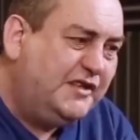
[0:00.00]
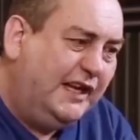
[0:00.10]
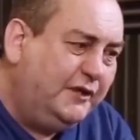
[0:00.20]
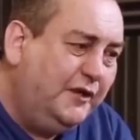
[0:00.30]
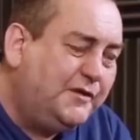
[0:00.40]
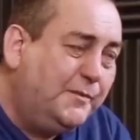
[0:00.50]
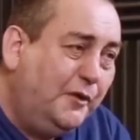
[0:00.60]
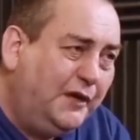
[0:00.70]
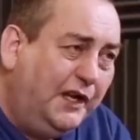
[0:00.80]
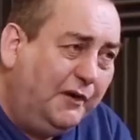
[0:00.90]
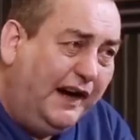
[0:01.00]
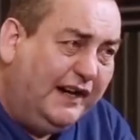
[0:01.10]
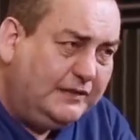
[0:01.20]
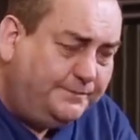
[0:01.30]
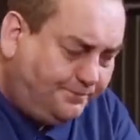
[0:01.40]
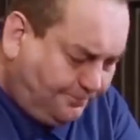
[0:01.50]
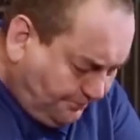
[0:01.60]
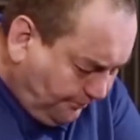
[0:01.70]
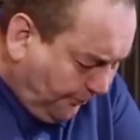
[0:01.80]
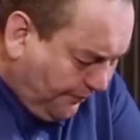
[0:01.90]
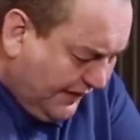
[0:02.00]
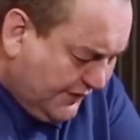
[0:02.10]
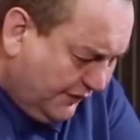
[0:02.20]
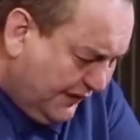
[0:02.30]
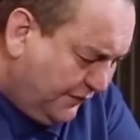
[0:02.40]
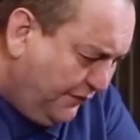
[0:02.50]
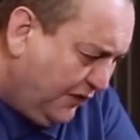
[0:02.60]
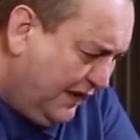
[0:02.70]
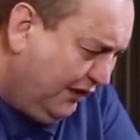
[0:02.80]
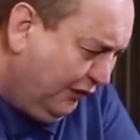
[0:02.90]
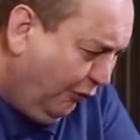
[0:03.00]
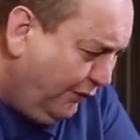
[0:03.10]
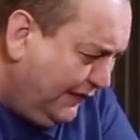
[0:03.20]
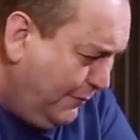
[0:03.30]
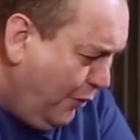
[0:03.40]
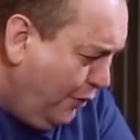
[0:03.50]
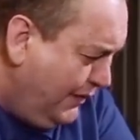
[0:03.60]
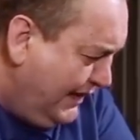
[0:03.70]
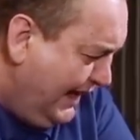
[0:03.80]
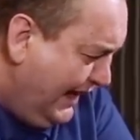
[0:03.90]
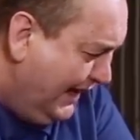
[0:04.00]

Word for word: Just sat there smoking crack. I took this fucking lovely morning